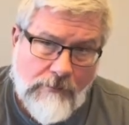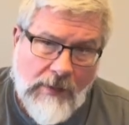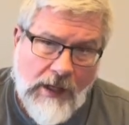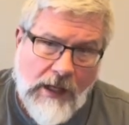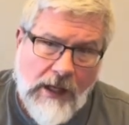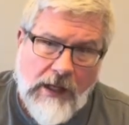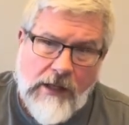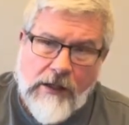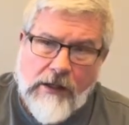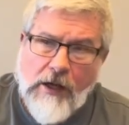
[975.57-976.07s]

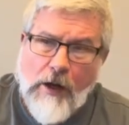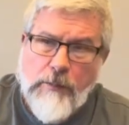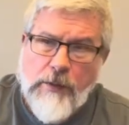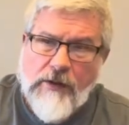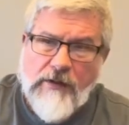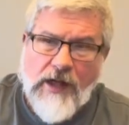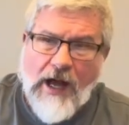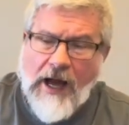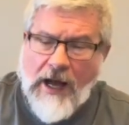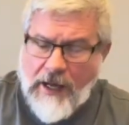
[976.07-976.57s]
and a couple of
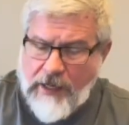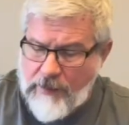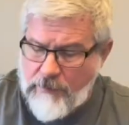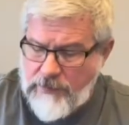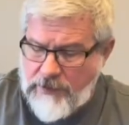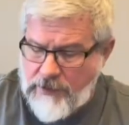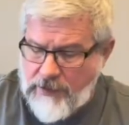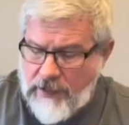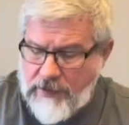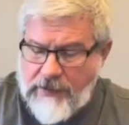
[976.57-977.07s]
the items
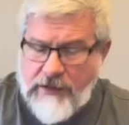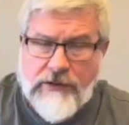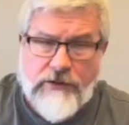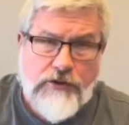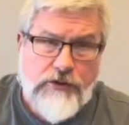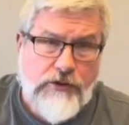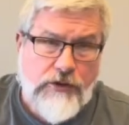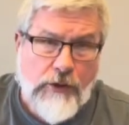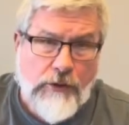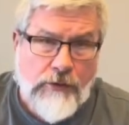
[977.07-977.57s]
that I didn't
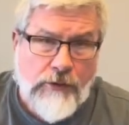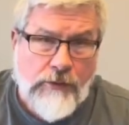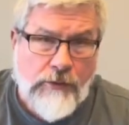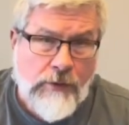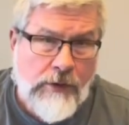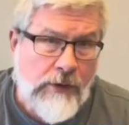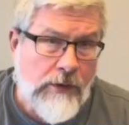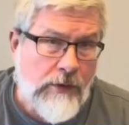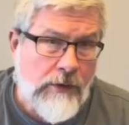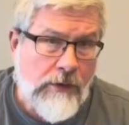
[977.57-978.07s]
show you,
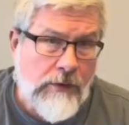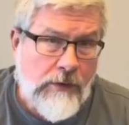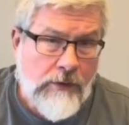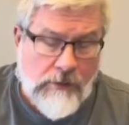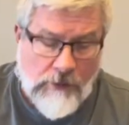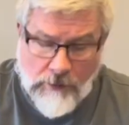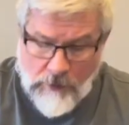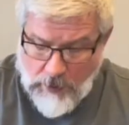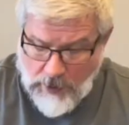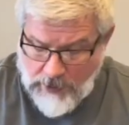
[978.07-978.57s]

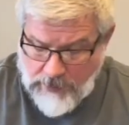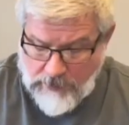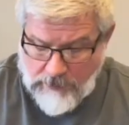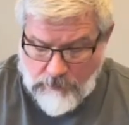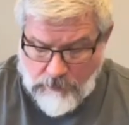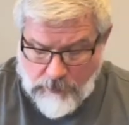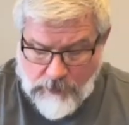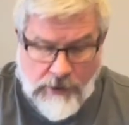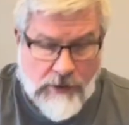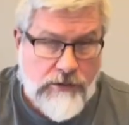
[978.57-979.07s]
all right,
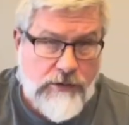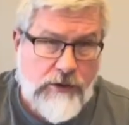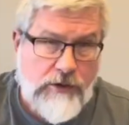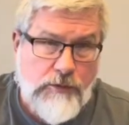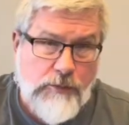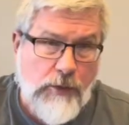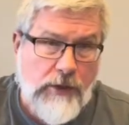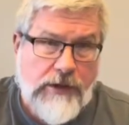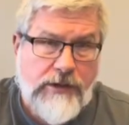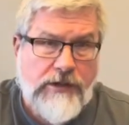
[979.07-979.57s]
because it's
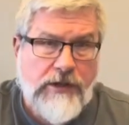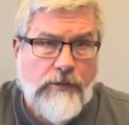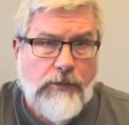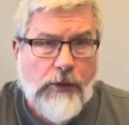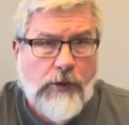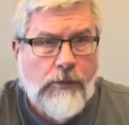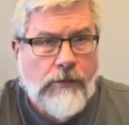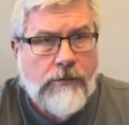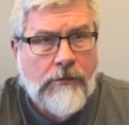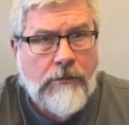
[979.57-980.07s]
pretty
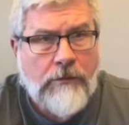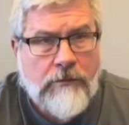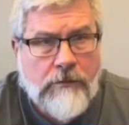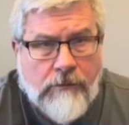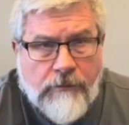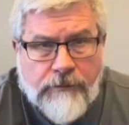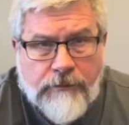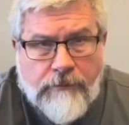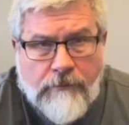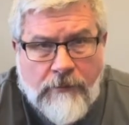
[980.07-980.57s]
simple.
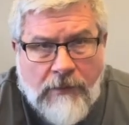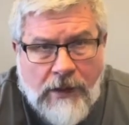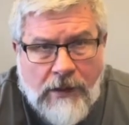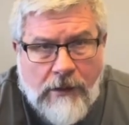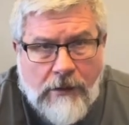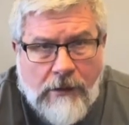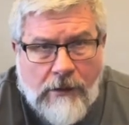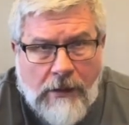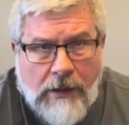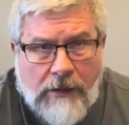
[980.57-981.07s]

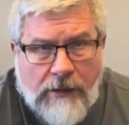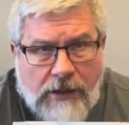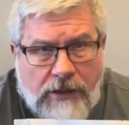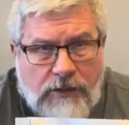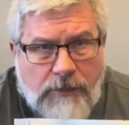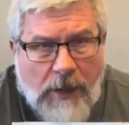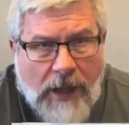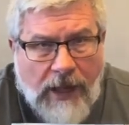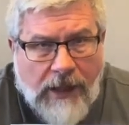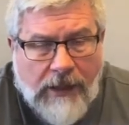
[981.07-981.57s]
In this
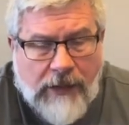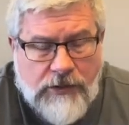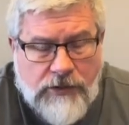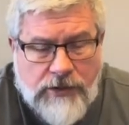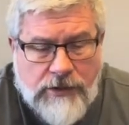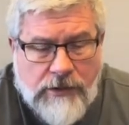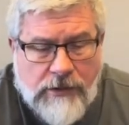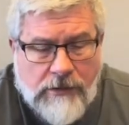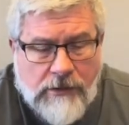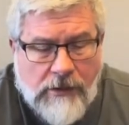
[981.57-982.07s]

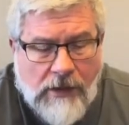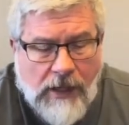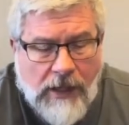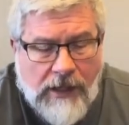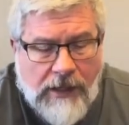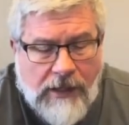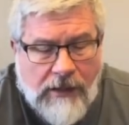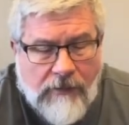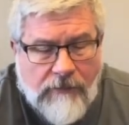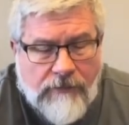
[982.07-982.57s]
package, I
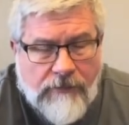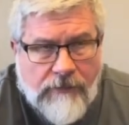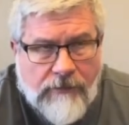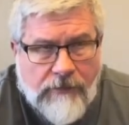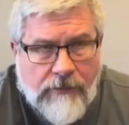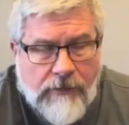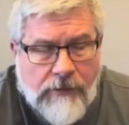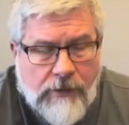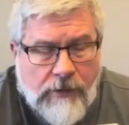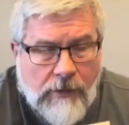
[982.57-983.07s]
have,
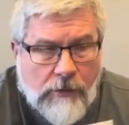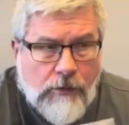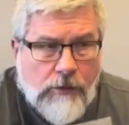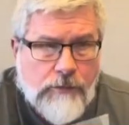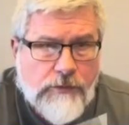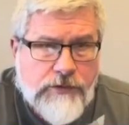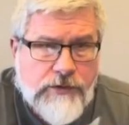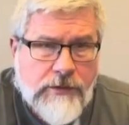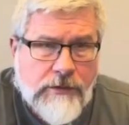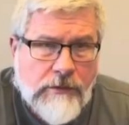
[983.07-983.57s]

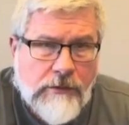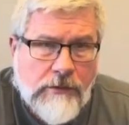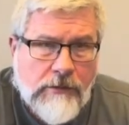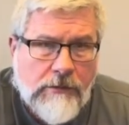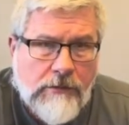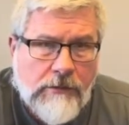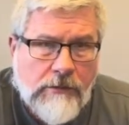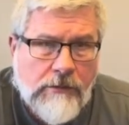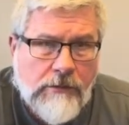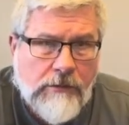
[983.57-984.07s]
oops,
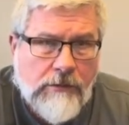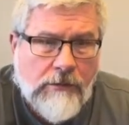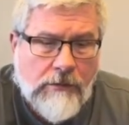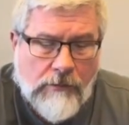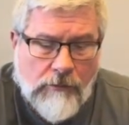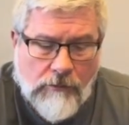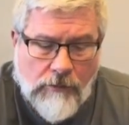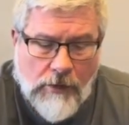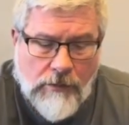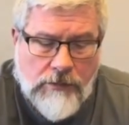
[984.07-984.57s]

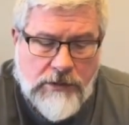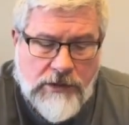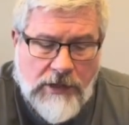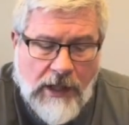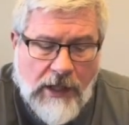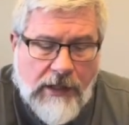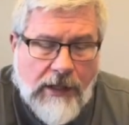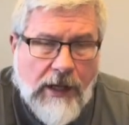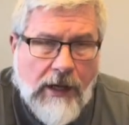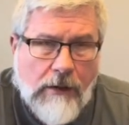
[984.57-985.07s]
wrong
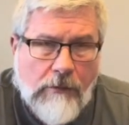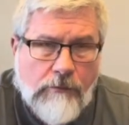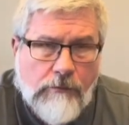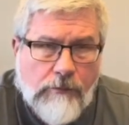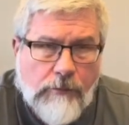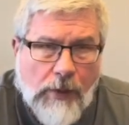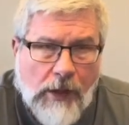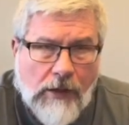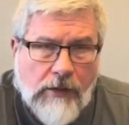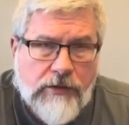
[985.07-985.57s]
side out,
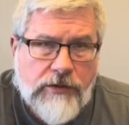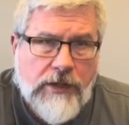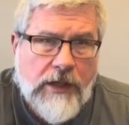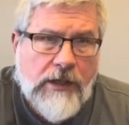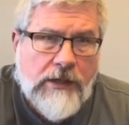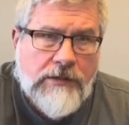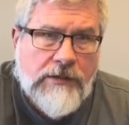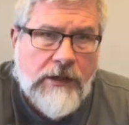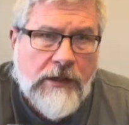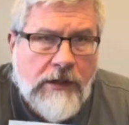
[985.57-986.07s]

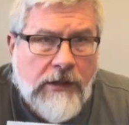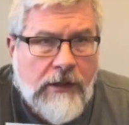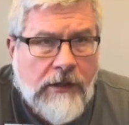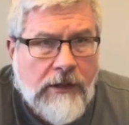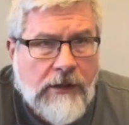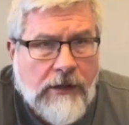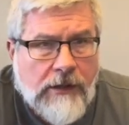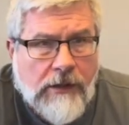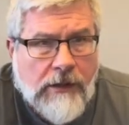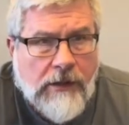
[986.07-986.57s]
apologize.
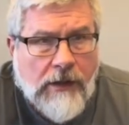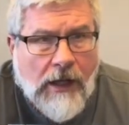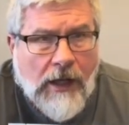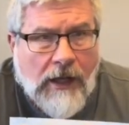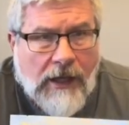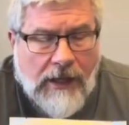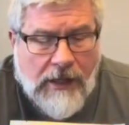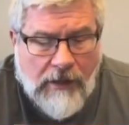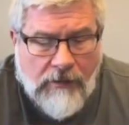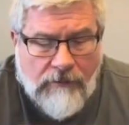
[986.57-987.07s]
I
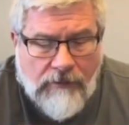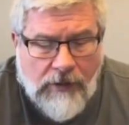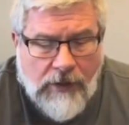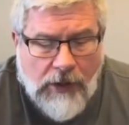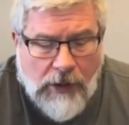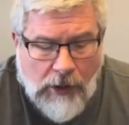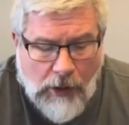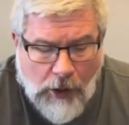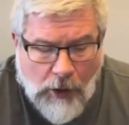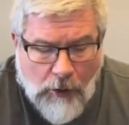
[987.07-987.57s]
have
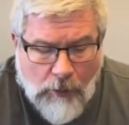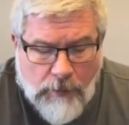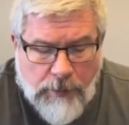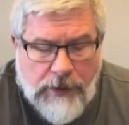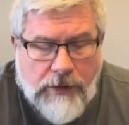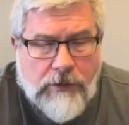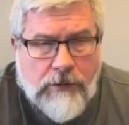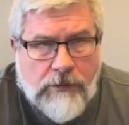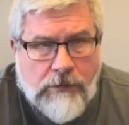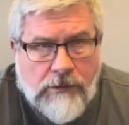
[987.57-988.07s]

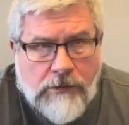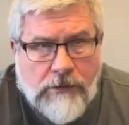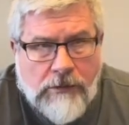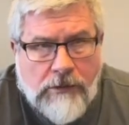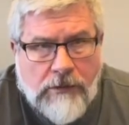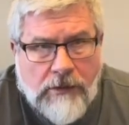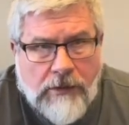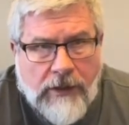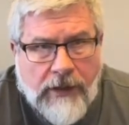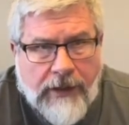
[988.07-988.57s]
oatmeal
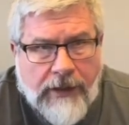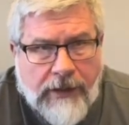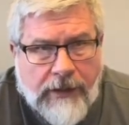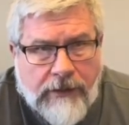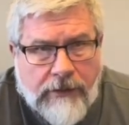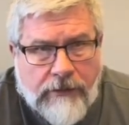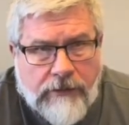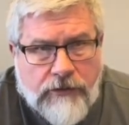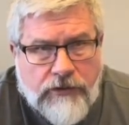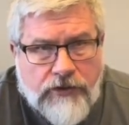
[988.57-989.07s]

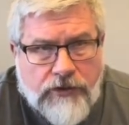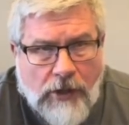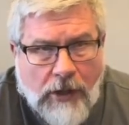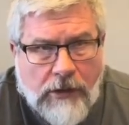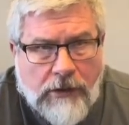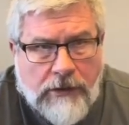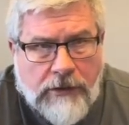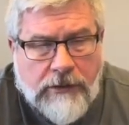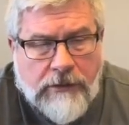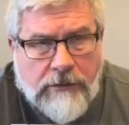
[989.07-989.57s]
and
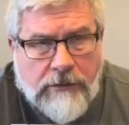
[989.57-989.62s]
chocolate,